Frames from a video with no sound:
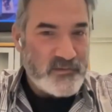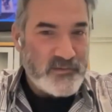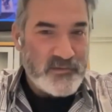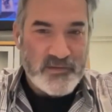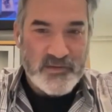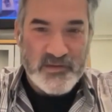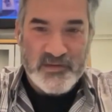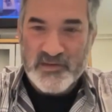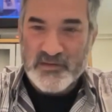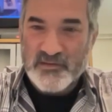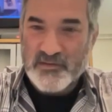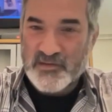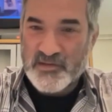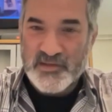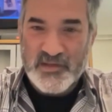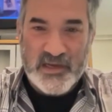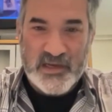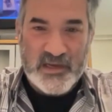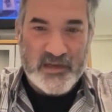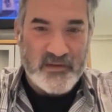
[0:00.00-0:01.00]
think it
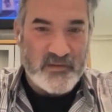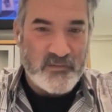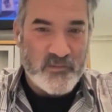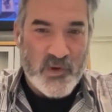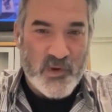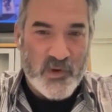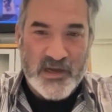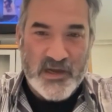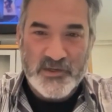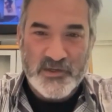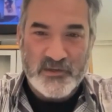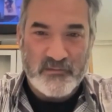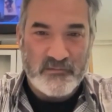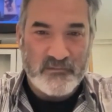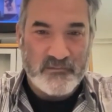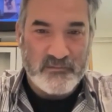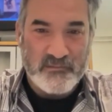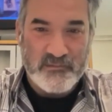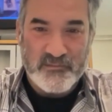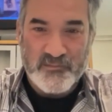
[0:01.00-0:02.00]
and watch
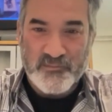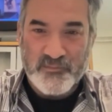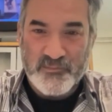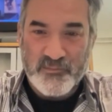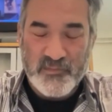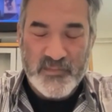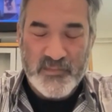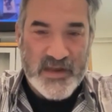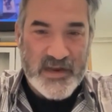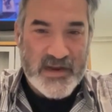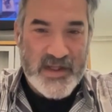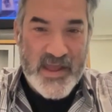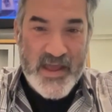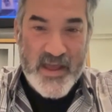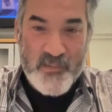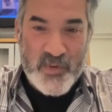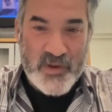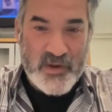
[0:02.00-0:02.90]
and let it.